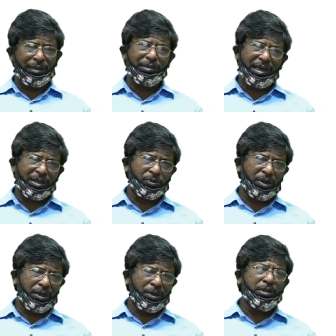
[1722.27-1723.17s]
that
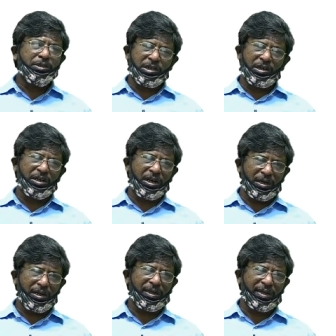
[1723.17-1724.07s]
will
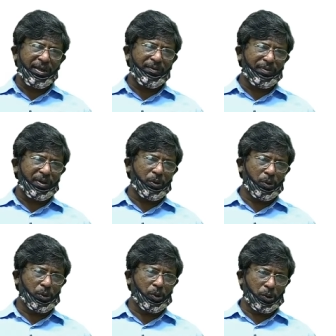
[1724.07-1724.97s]
certainly give
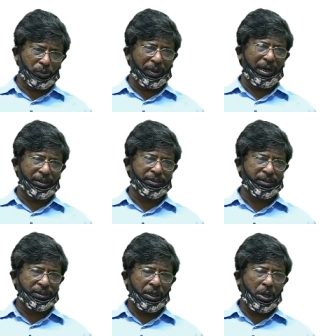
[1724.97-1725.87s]
you good marks.